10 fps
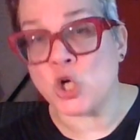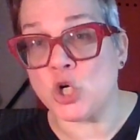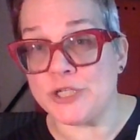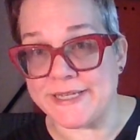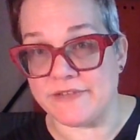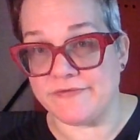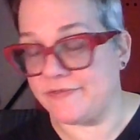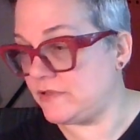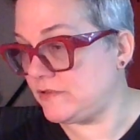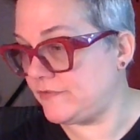cursive
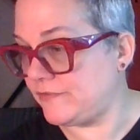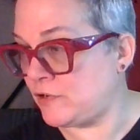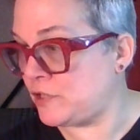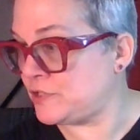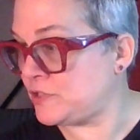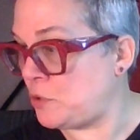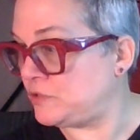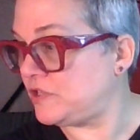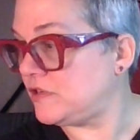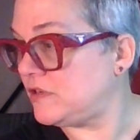for us
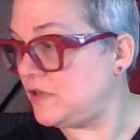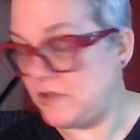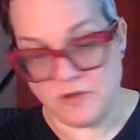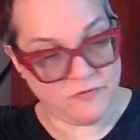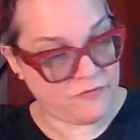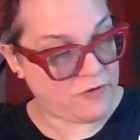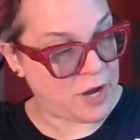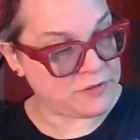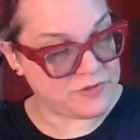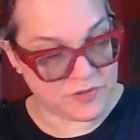older
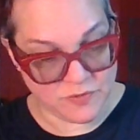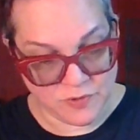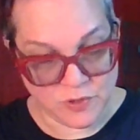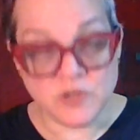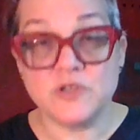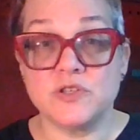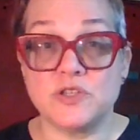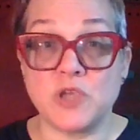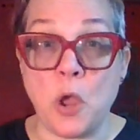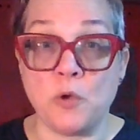friends.
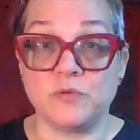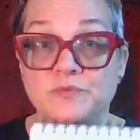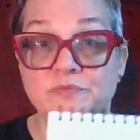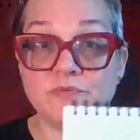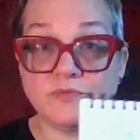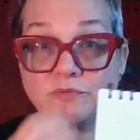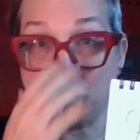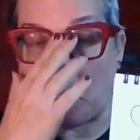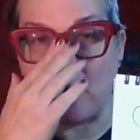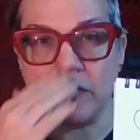So,
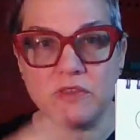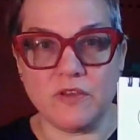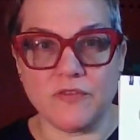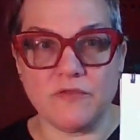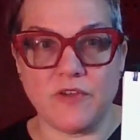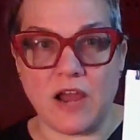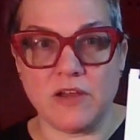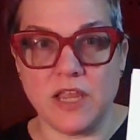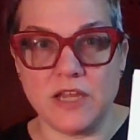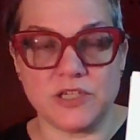different
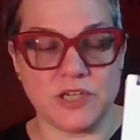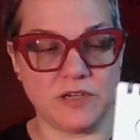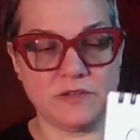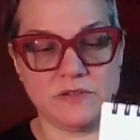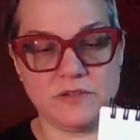variation